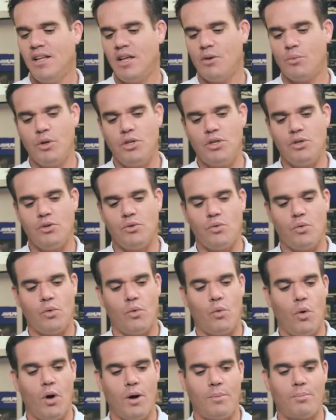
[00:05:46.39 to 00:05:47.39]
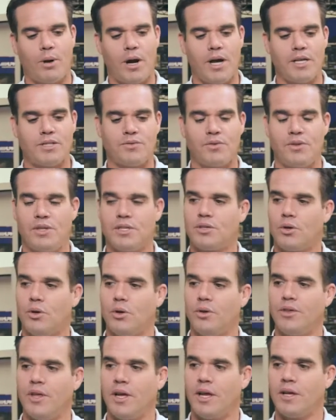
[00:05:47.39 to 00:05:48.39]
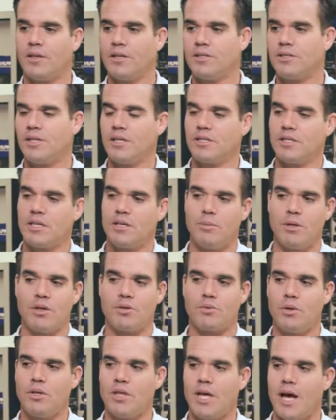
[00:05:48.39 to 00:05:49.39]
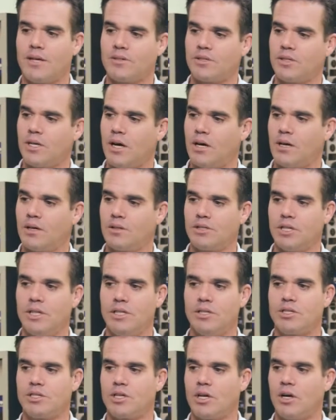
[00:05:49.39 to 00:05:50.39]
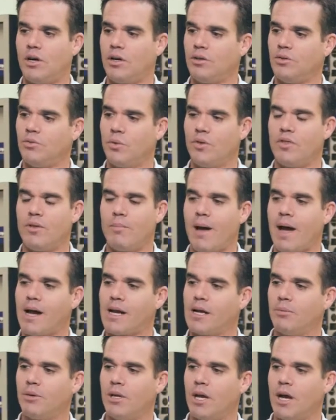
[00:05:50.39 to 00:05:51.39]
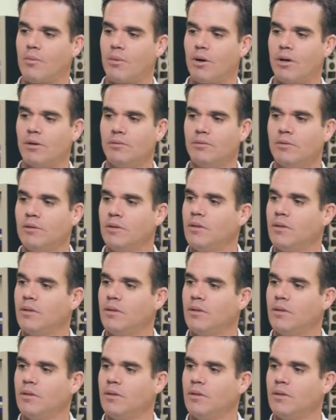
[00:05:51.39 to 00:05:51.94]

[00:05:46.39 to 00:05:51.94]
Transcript: And we do one price for this whole thing. This thing's going to be $3,000 installed with the backup camera.